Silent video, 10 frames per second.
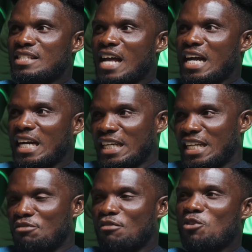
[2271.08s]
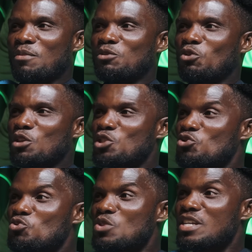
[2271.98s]
That clean environment, because in
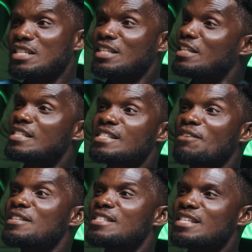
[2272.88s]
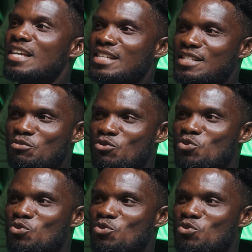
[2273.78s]
2 years, nearly 70 years, bro.